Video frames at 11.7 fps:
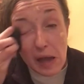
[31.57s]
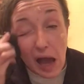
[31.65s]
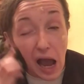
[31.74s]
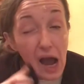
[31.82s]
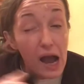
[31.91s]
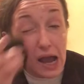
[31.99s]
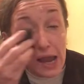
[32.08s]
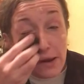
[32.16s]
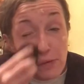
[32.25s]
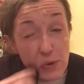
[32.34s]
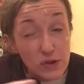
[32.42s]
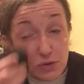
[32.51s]
I
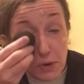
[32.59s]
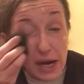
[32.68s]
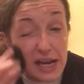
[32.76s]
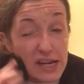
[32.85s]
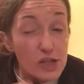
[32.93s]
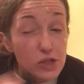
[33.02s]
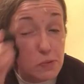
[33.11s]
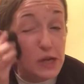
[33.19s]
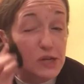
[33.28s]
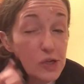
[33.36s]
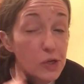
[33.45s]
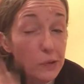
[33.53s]
was raised by
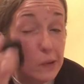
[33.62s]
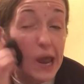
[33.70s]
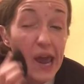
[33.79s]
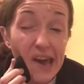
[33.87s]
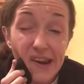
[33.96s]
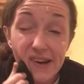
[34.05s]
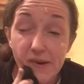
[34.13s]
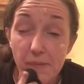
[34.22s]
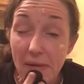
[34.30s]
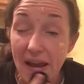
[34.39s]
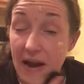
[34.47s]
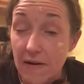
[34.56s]
two addict
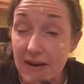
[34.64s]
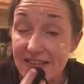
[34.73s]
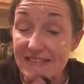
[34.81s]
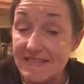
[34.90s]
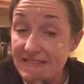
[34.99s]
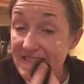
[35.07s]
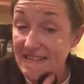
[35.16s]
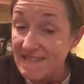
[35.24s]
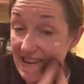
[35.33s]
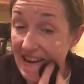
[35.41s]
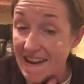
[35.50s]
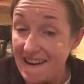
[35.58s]
parents,
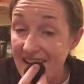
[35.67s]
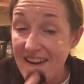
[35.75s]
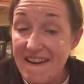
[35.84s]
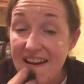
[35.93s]
okay?